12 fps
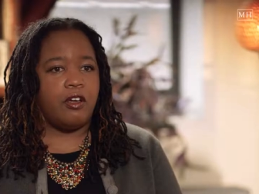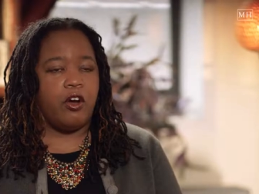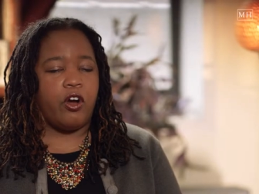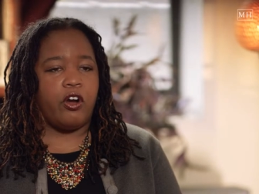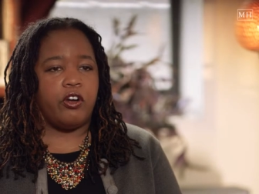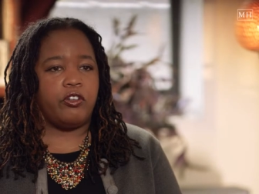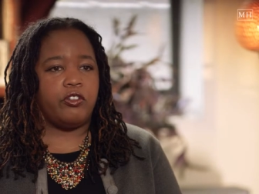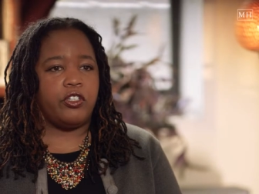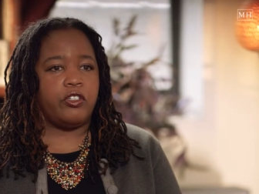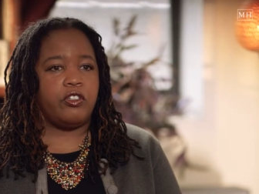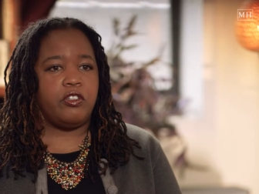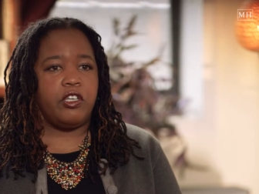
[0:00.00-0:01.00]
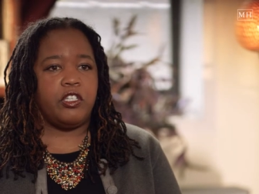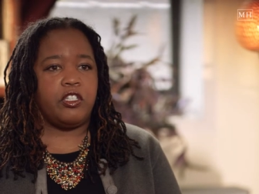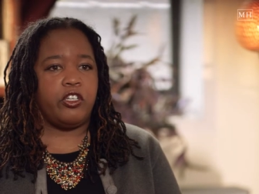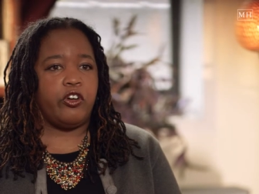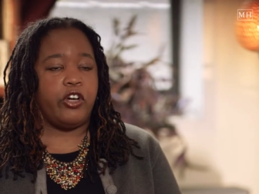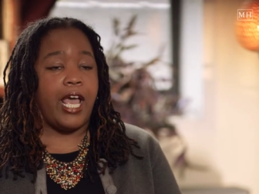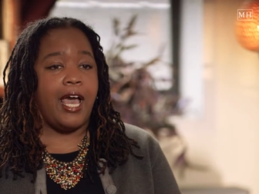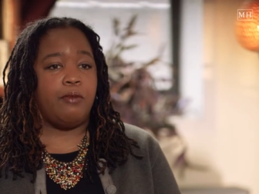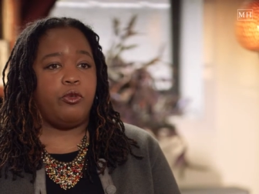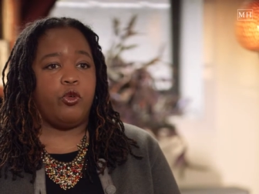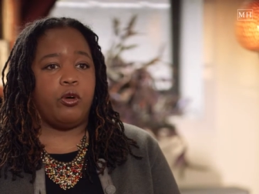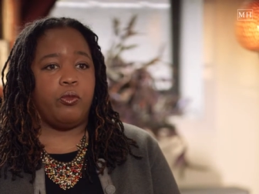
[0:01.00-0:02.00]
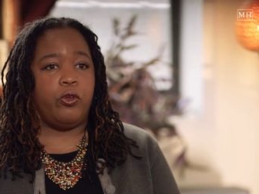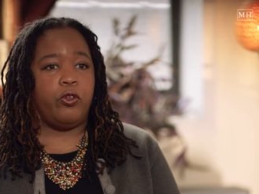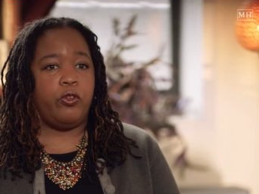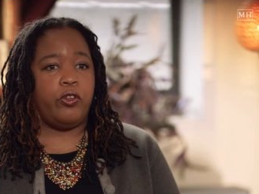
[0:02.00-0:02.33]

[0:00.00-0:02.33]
are just considered abnormal